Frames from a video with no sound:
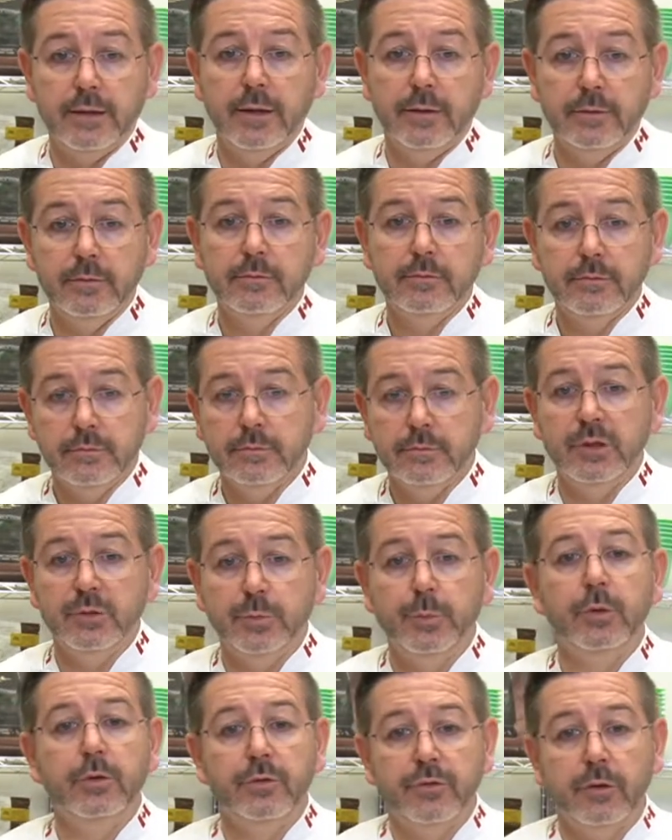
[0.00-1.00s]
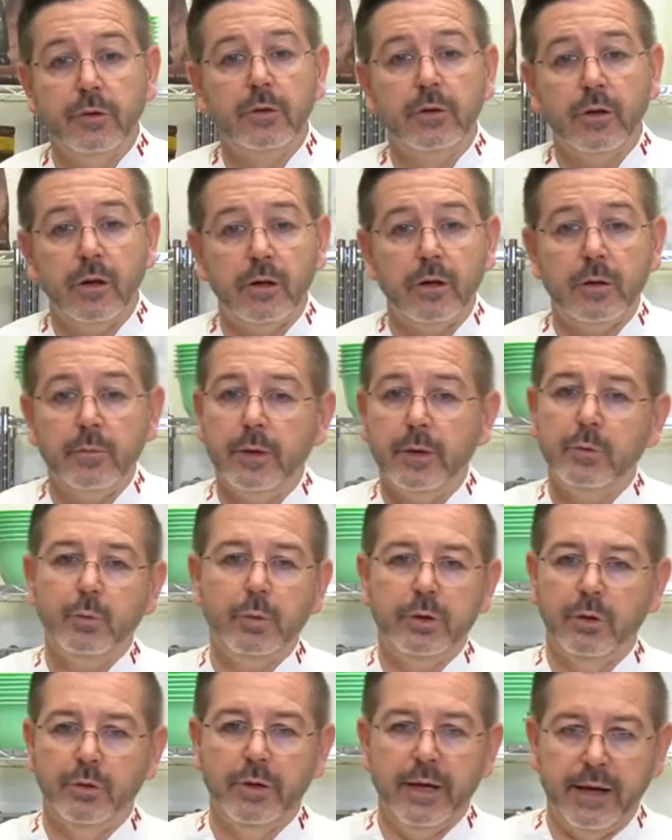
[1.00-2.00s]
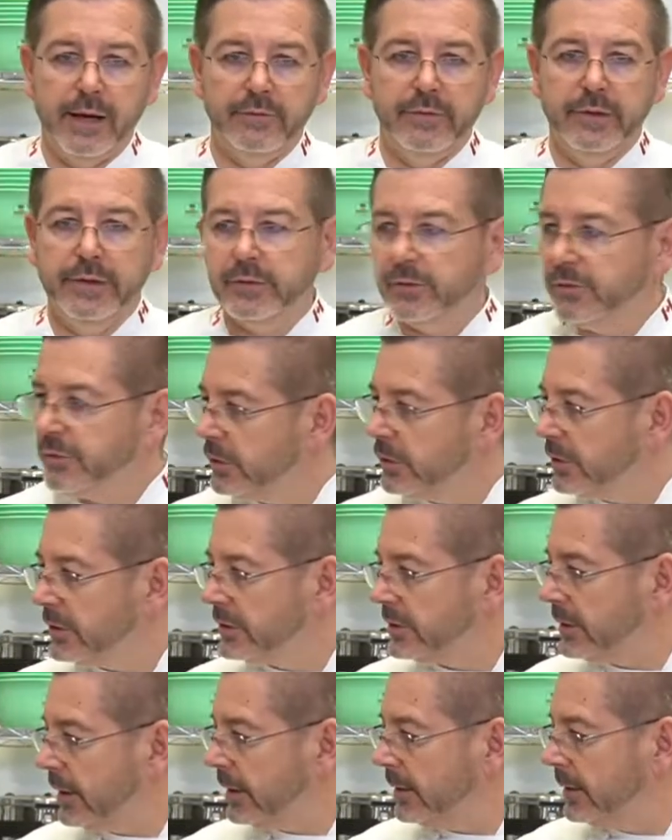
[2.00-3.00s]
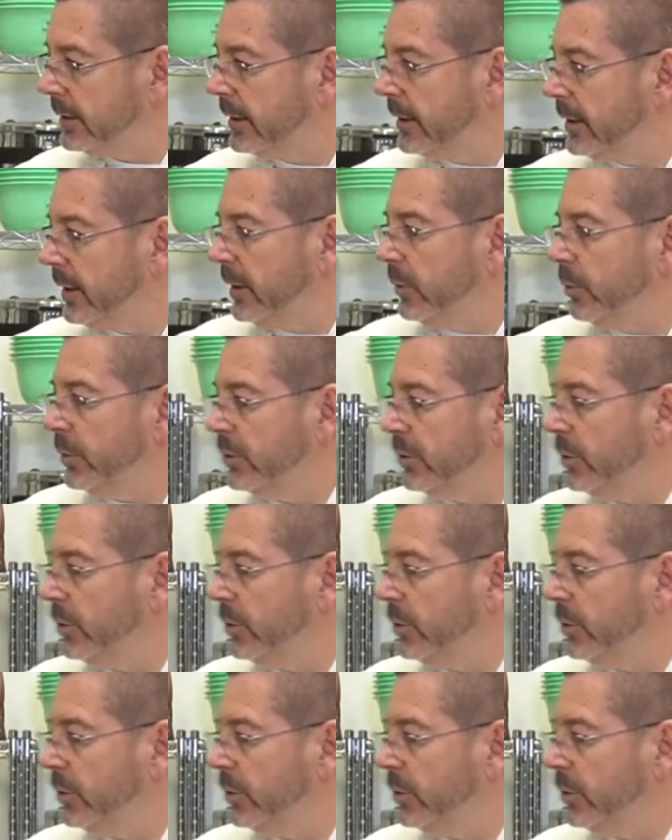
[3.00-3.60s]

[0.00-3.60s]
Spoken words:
And it's beautiful color, but we don't have this, of course. Huh? We